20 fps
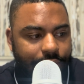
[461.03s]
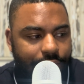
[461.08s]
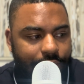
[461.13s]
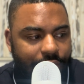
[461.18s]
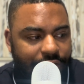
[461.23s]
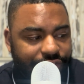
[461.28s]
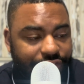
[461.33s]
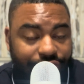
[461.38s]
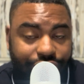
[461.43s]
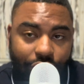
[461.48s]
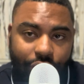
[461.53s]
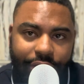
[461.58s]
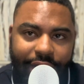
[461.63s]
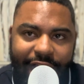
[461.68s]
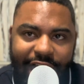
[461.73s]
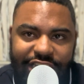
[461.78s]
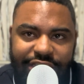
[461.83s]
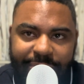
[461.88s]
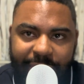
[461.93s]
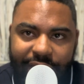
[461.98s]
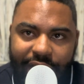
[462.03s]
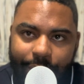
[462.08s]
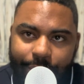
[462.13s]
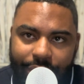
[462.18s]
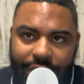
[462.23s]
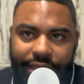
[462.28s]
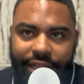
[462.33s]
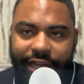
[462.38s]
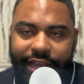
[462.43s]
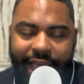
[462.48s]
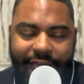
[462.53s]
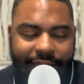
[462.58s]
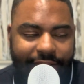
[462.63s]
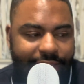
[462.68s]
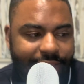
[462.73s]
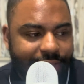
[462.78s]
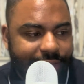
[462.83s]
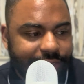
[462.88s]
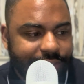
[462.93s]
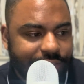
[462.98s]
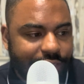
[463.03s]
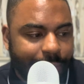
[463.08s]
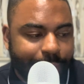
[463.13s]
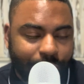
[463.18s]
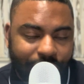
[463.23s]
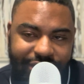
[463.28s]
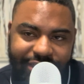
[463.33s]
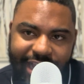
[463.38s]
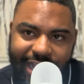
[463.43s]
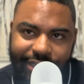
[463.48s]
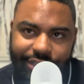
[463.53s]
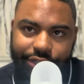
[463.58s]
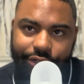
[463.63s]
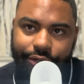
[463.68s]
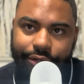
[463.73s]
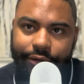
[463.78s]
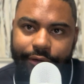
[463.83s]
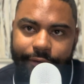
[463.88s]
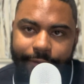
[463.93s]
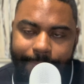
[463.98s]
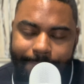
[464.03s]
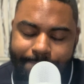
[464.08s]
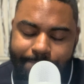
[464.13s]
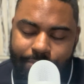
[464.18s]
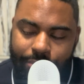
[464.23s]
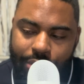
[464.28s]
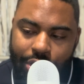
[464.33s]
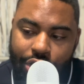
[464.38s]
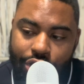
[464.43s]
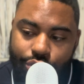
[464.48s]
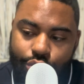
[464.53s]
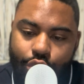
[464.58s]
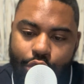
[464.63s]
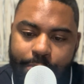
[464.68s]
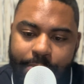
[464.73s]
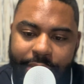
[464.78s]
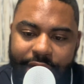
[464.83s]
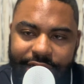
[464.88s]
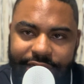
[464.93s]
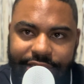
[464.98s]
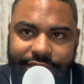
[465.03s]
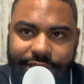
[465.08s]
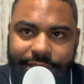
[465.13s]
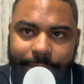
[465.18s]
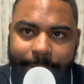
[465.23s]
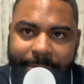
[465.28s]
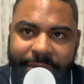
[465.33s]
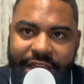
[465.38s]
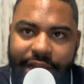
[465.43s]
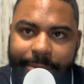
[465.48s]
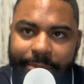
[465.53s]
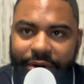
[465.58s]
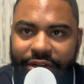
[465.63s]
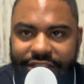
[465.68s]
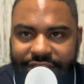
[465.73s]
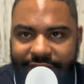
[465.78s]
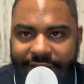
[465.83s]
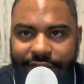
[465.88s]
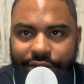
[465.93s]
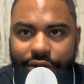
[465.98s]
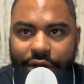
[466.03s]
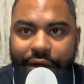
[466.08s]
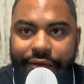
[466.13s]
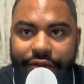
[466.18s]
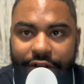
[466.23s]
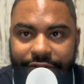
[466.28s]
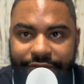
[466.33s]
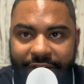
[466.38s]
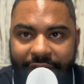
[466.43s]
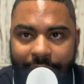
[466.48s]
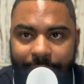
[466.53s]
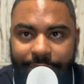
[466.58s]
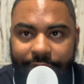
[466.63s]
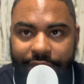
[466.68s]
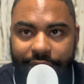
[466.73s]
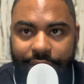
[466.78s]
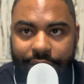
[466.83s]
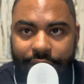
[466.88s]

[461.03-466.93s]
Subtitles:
The third aspect I want to look at is a protector. You must be a protector of your family.